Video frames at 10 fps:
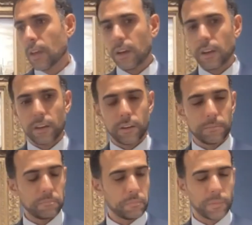
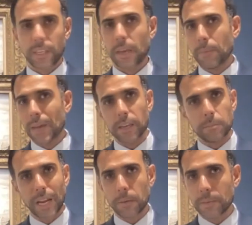Kamela
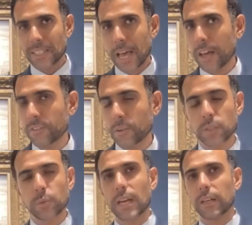Ibrahim Ishaq from
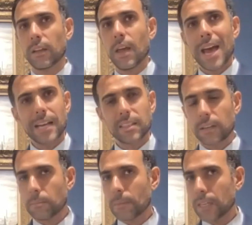Sudan has an
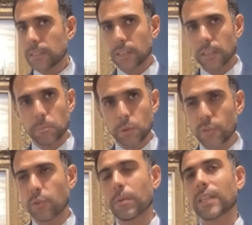amazing and
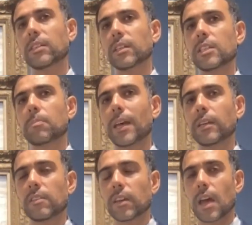beautiful painting
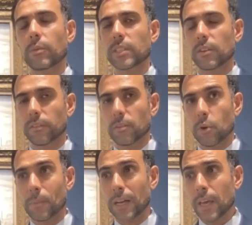displayed in the galleries of the
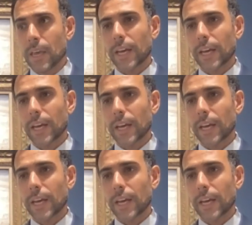MoMA.